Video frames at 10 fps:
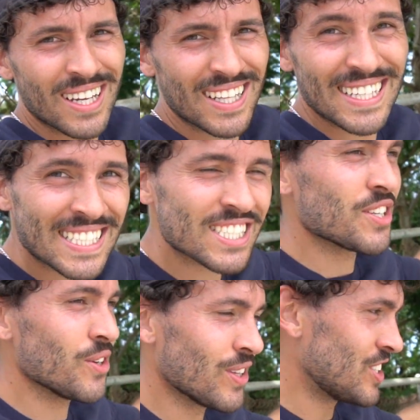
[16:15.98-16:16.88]
this is
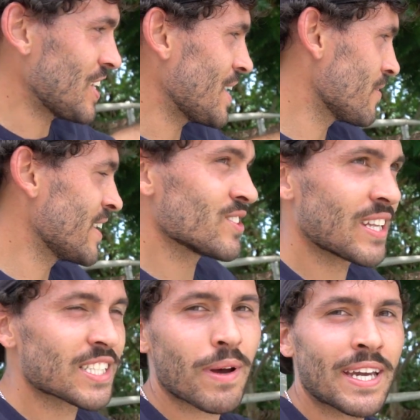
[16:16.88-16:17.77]
the only shade over here, so
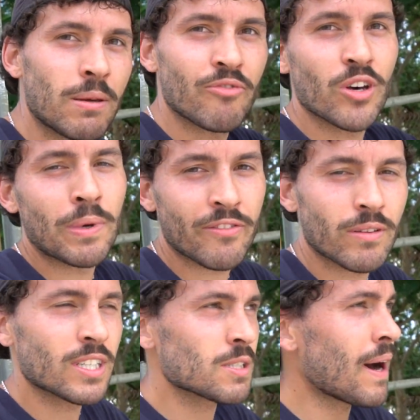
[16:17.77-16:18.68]
that's why I keep filming from
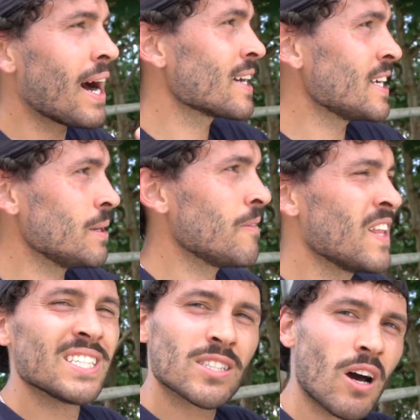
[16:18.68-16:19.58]
this spot, keep
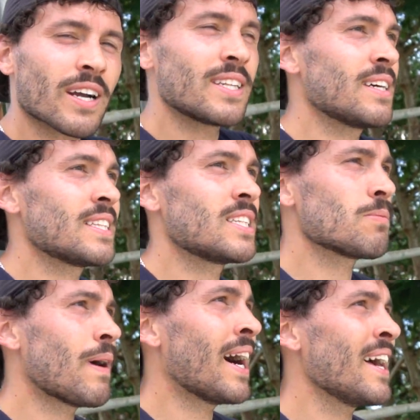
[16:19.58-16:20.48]
talking at this
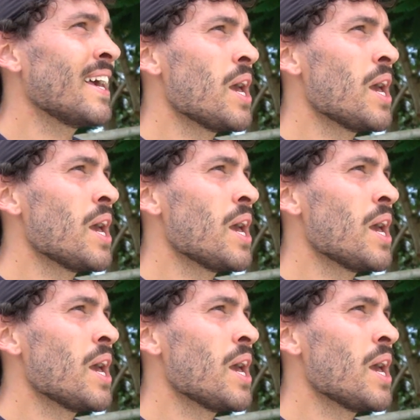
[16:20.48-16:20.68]
spot.